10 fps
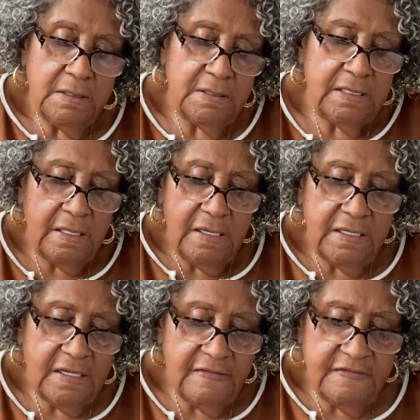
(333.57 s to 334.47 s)
Now I
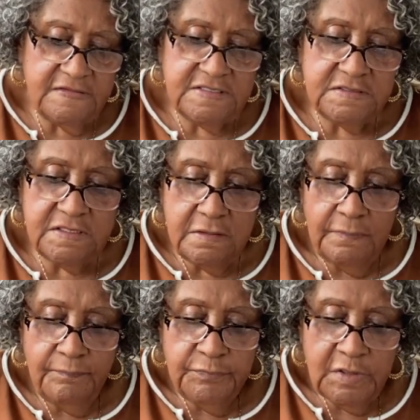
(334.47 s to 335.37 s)
got this as a
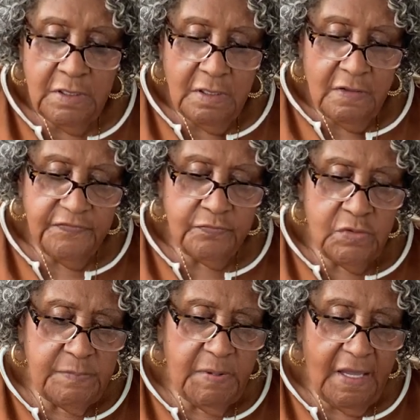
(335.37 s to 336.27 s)

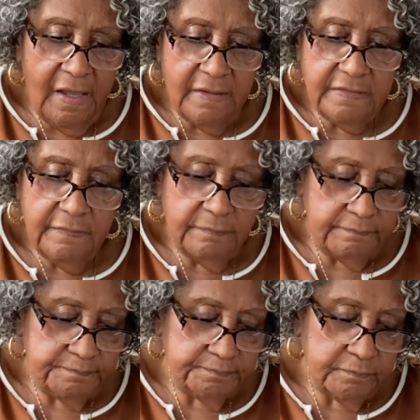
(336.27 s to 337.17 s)
three pack
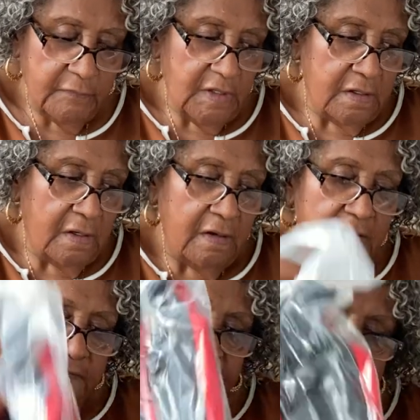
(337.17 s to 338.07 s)

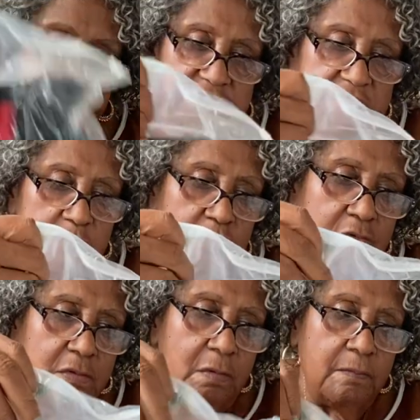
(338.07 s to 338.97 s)
from
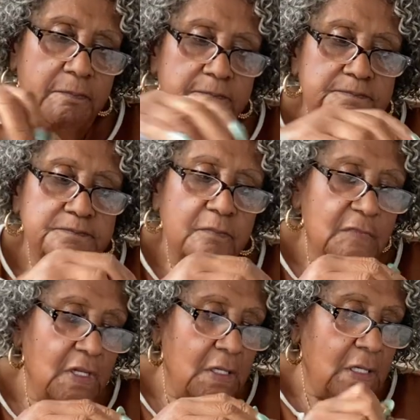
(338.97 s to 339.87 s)
Temu,
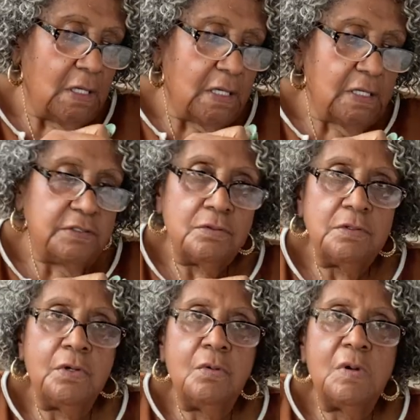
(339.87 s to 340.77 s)
and you'll
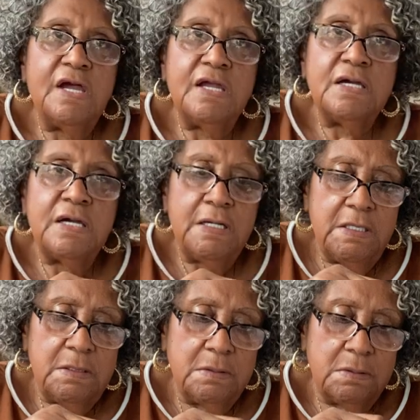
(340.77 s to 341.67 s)
know why I got it.